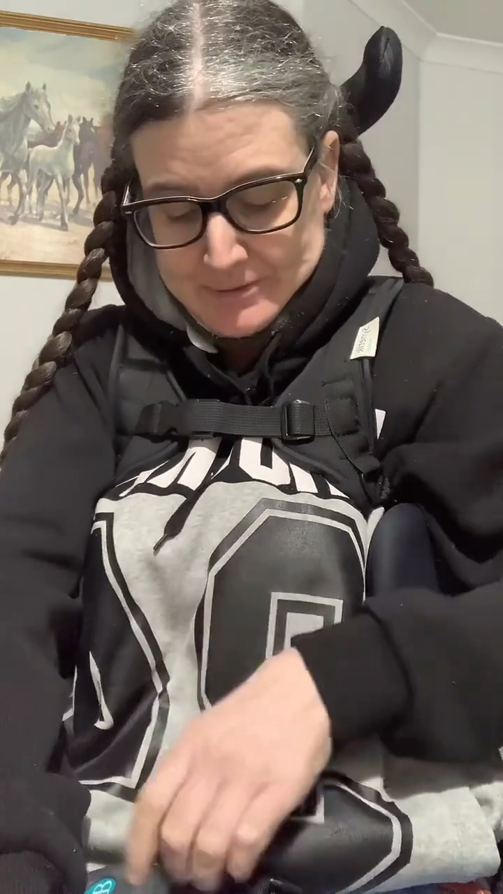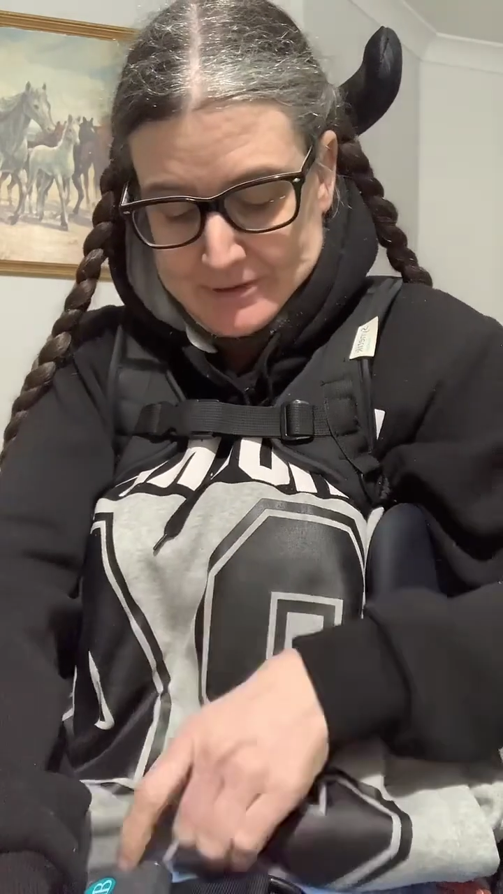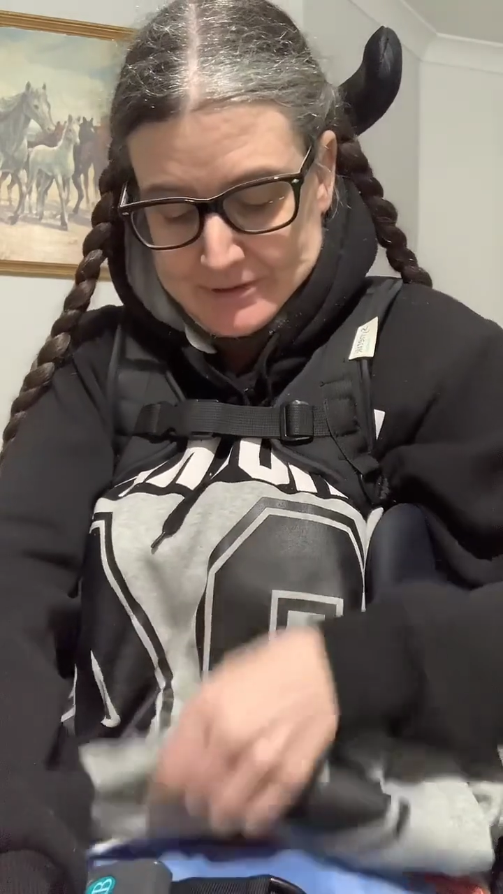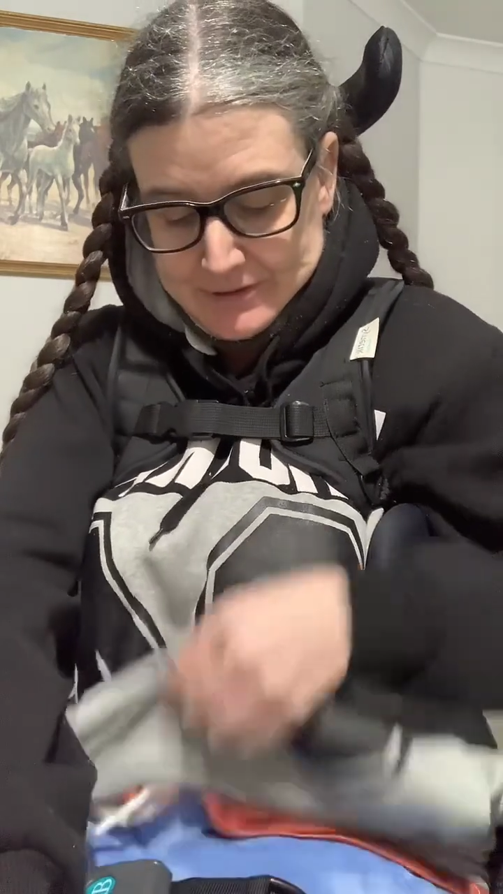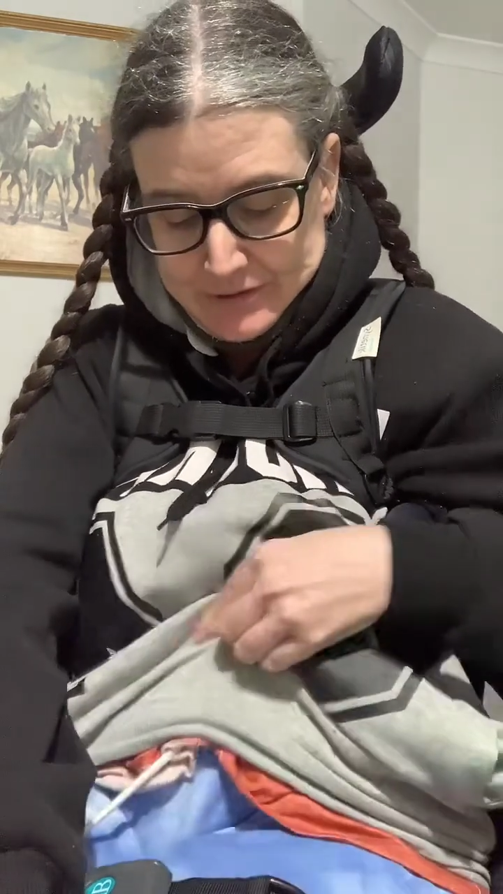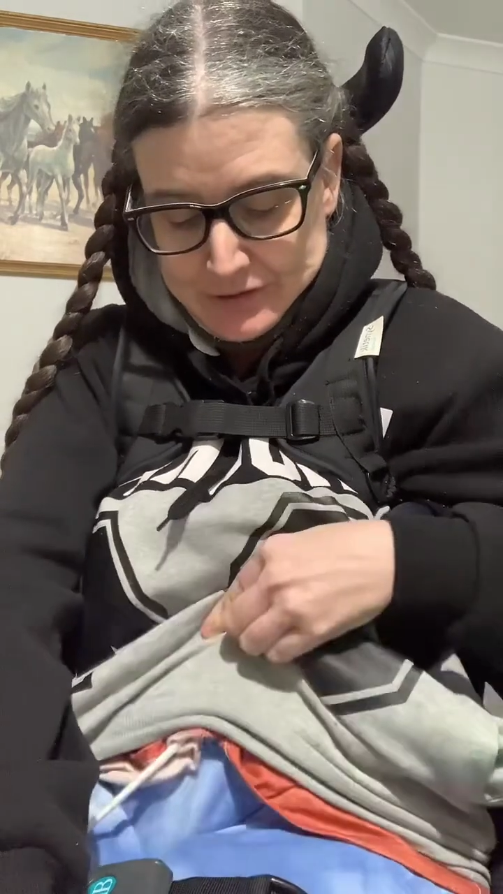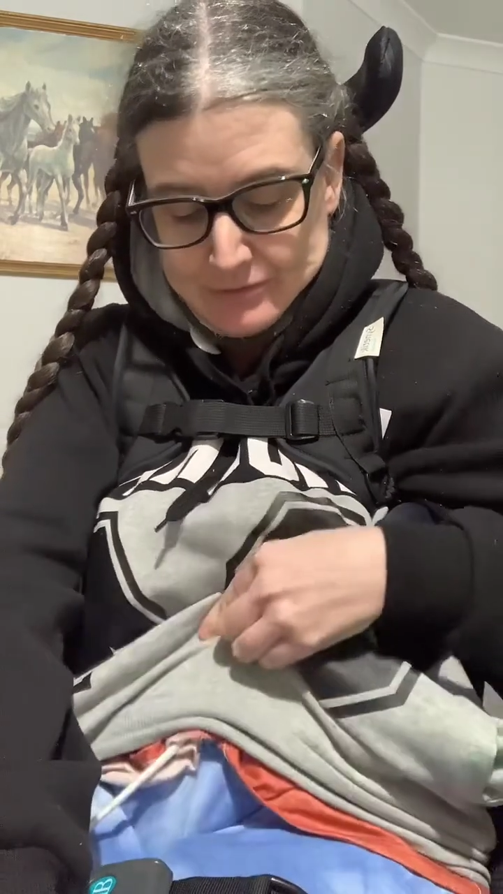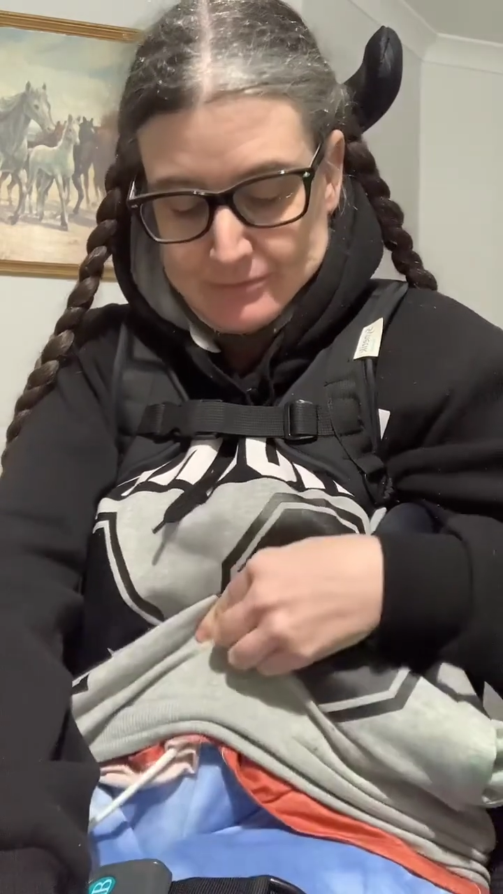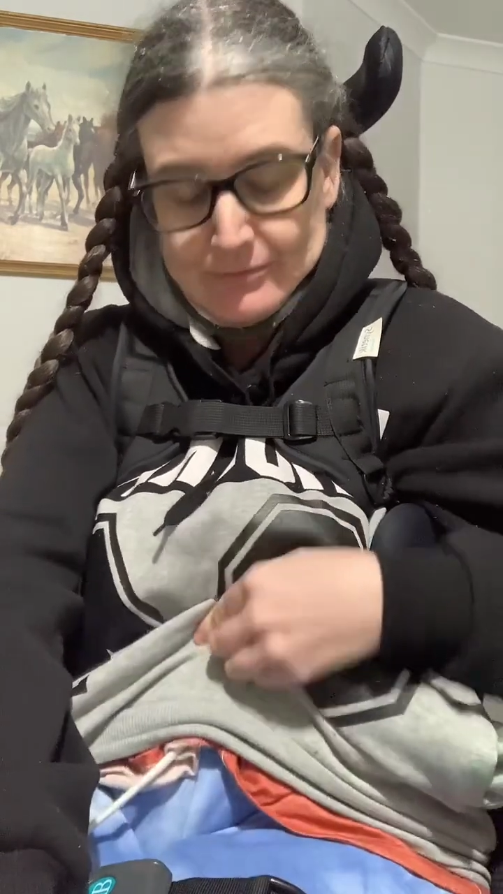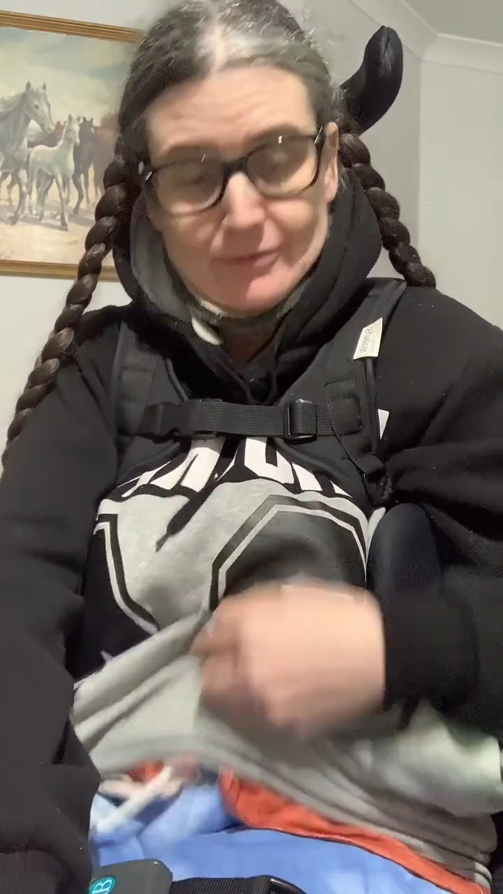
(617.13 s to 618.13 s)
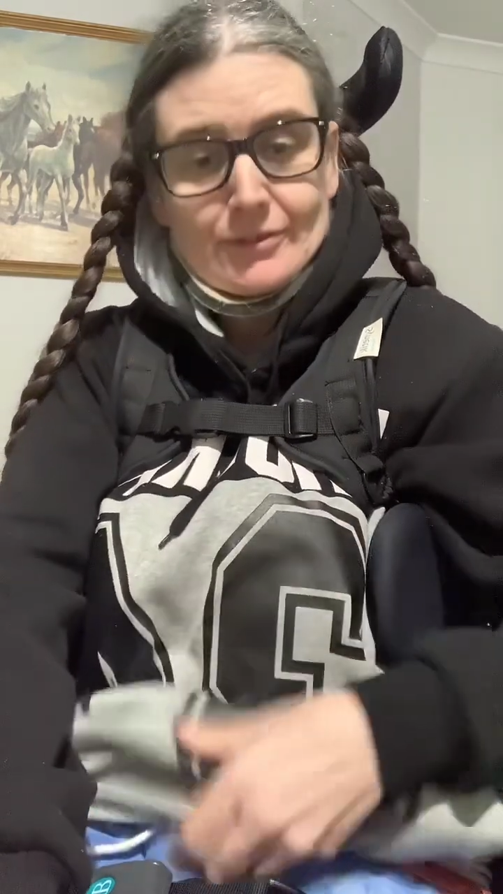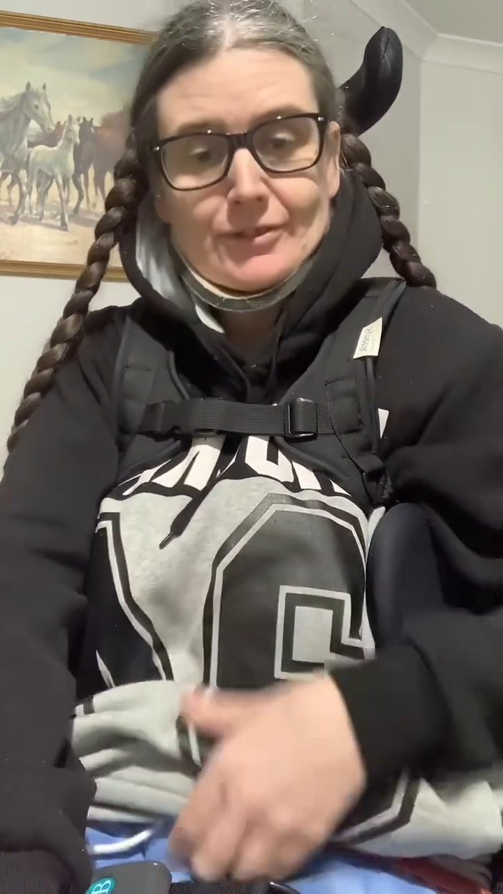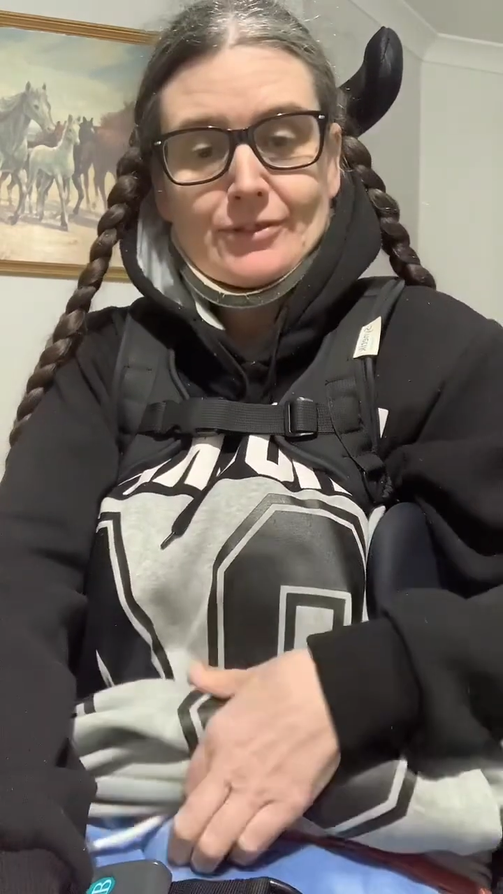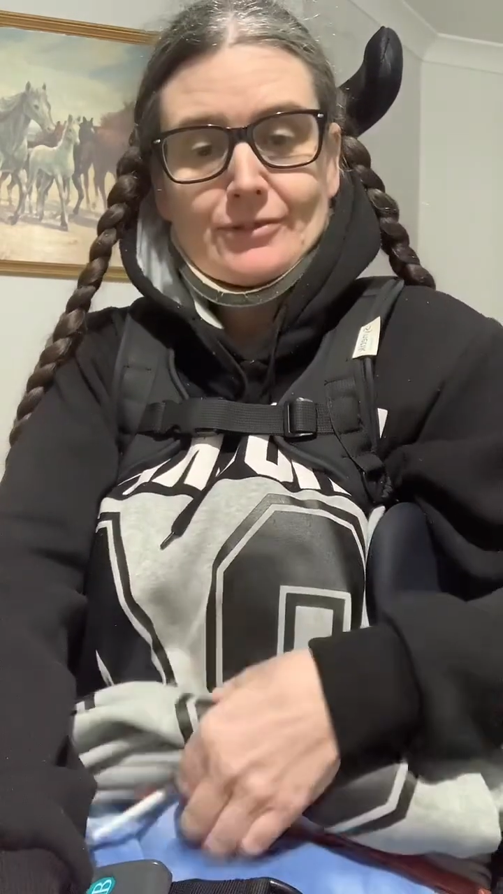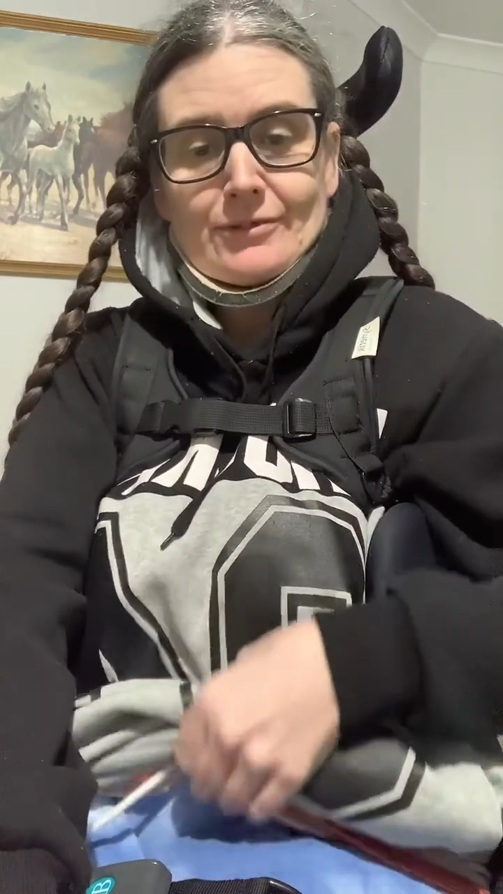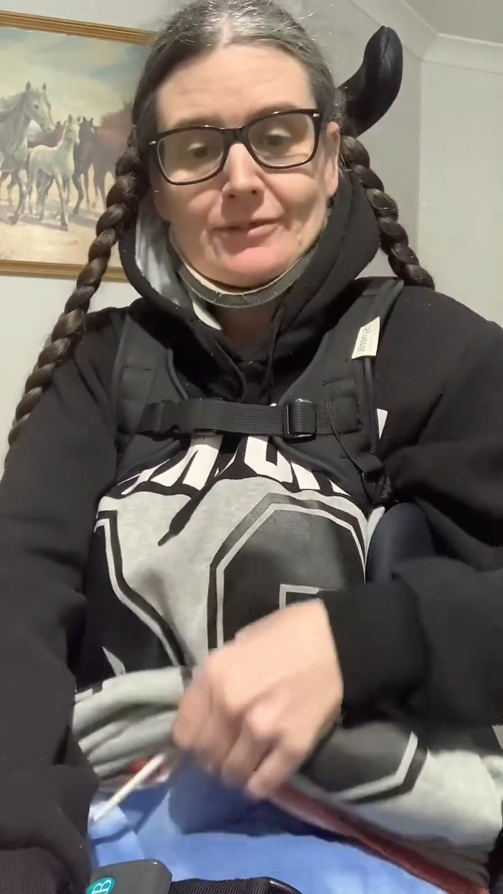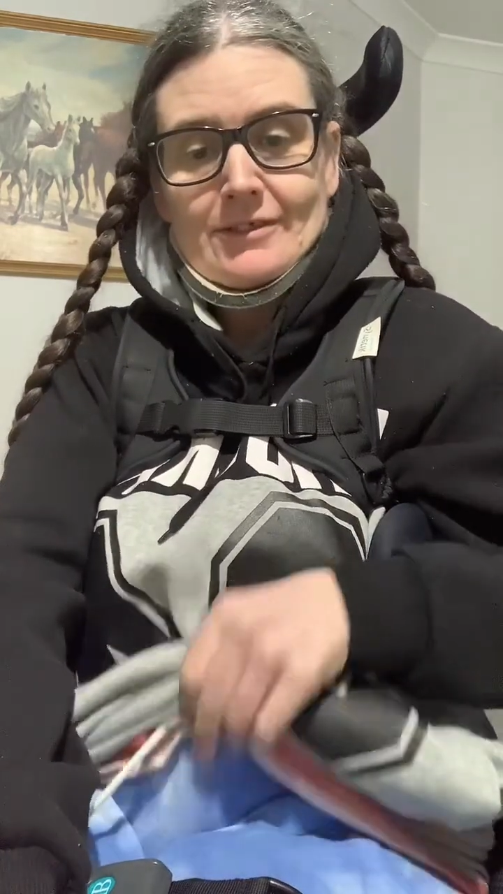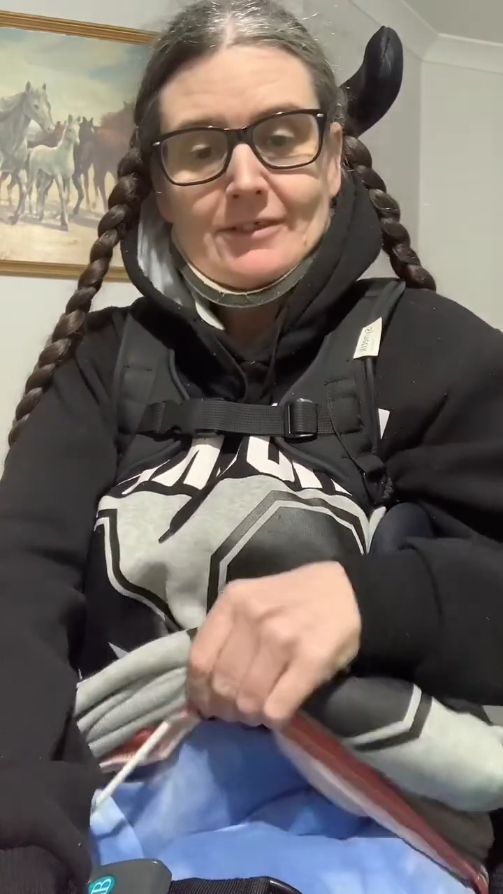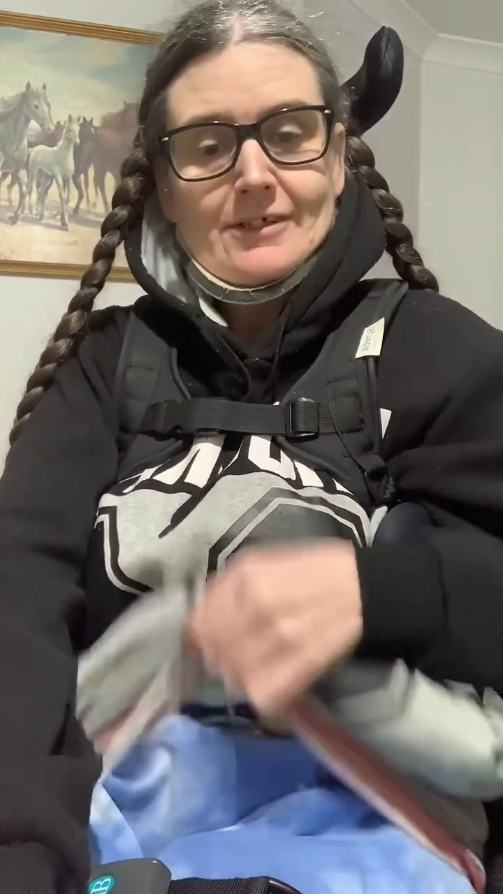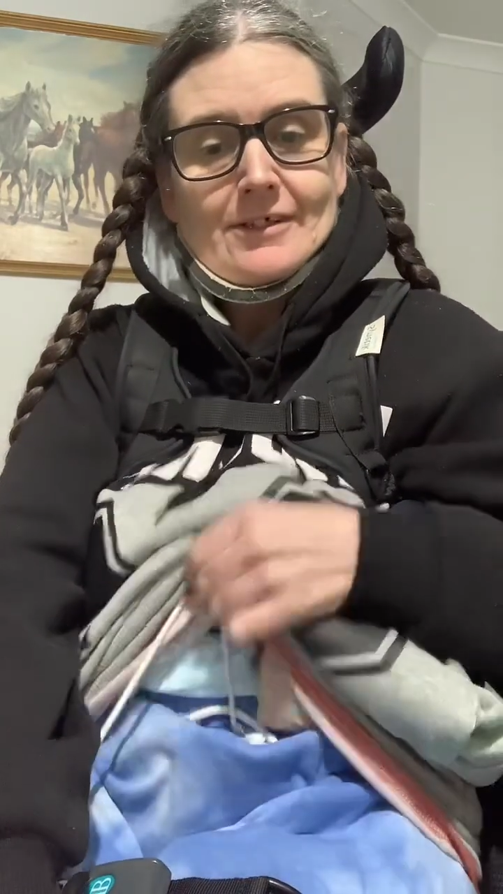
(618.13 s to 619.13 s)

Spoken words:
because I don't want to.